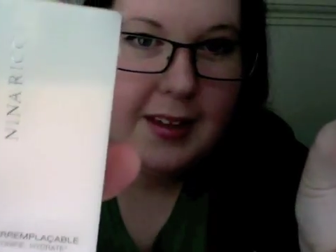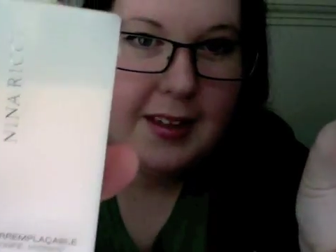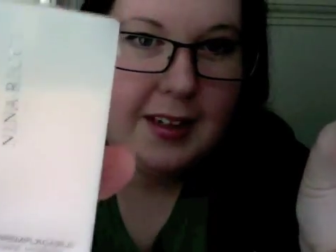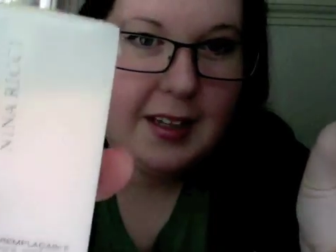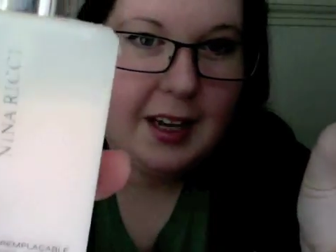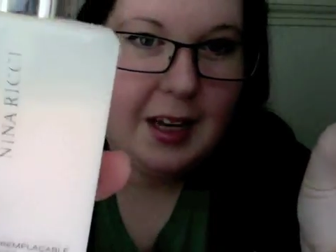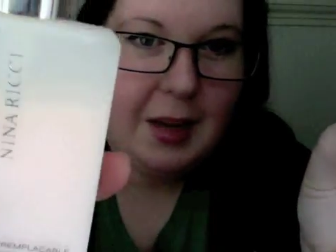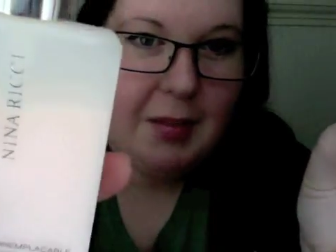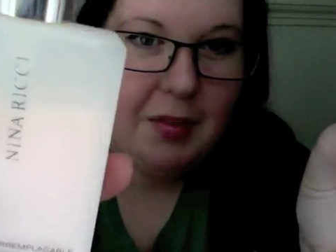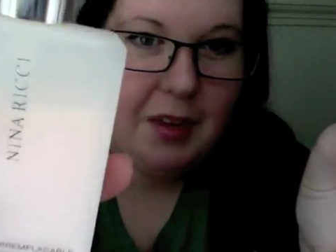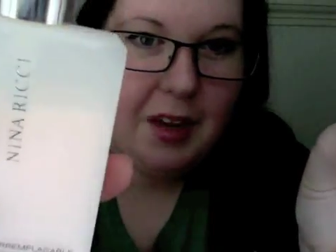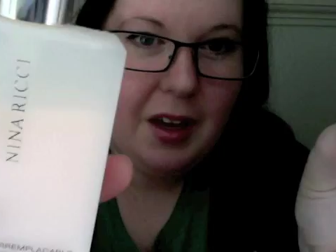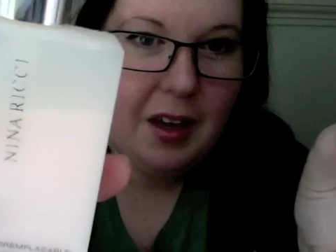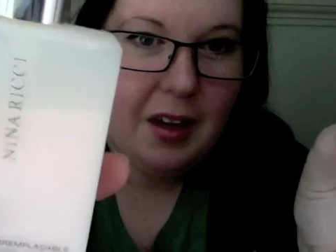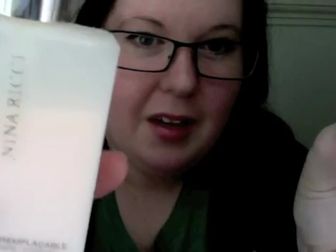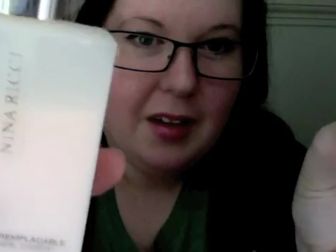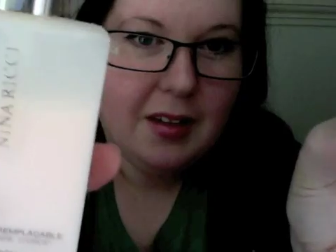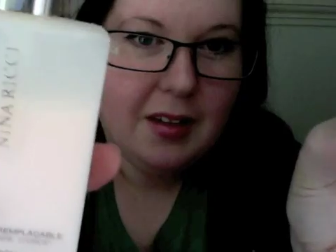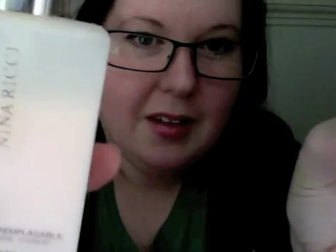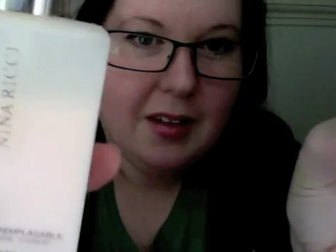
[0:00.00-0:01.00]
the name
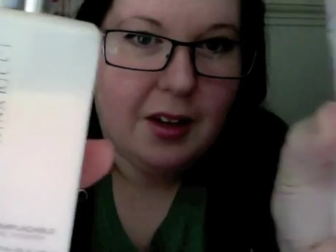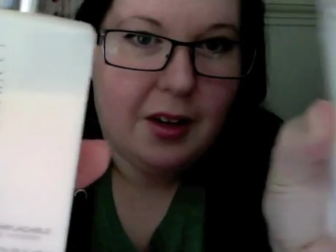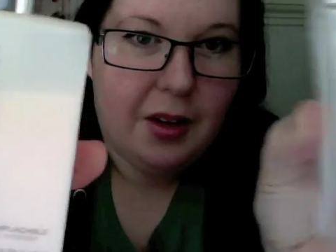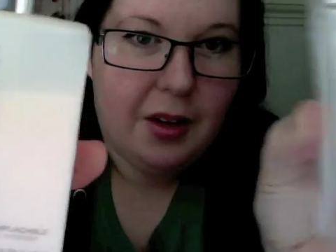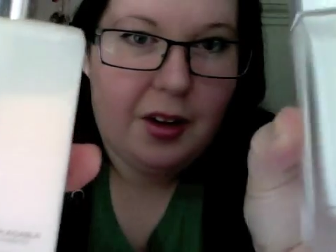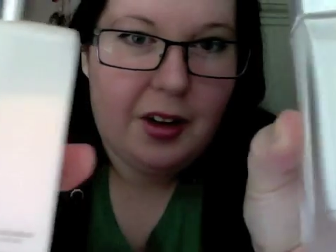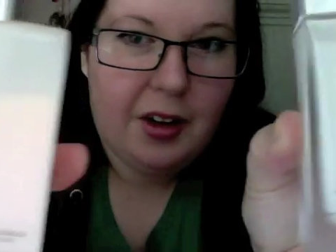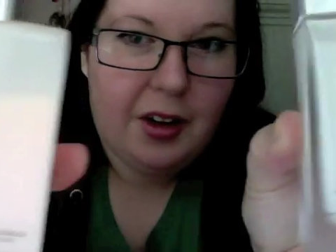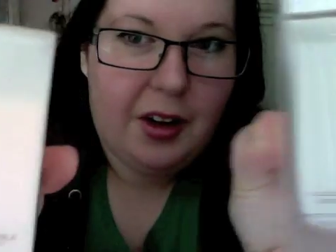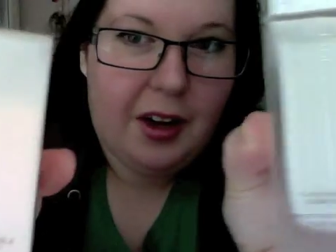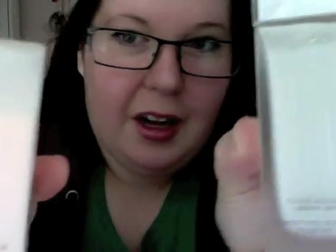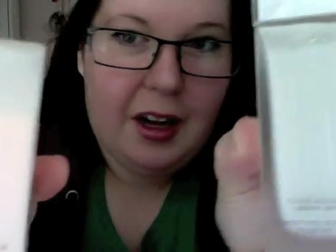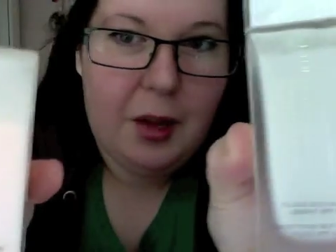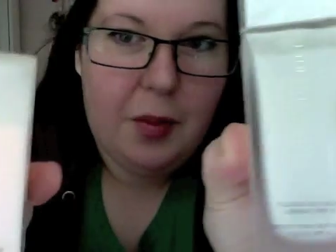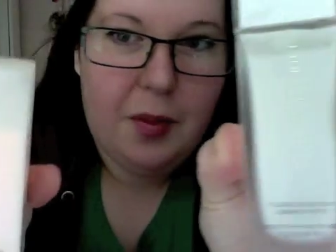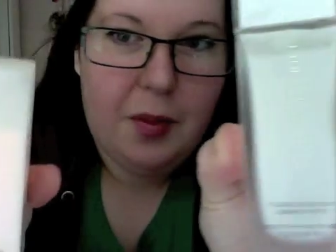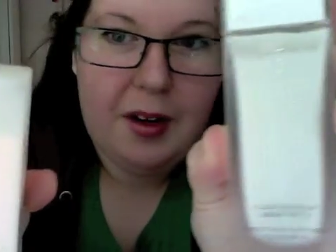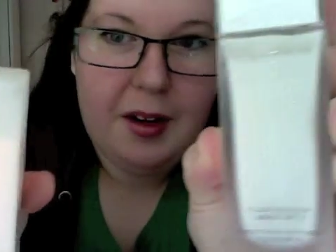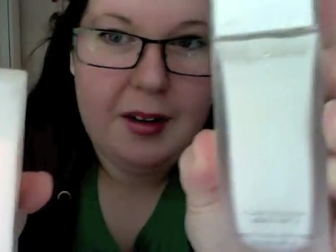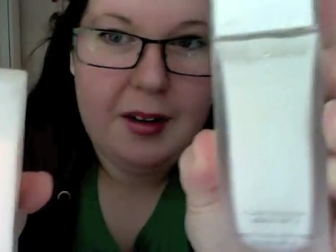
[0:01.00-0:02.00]
there, so I don't know how you
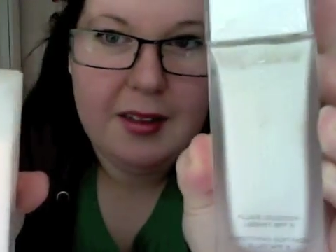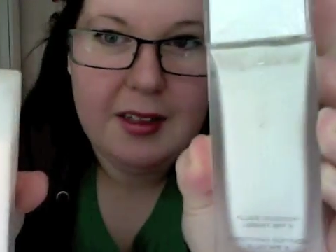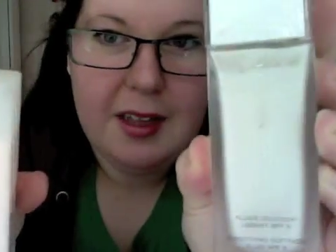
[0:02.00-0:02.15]
pronounce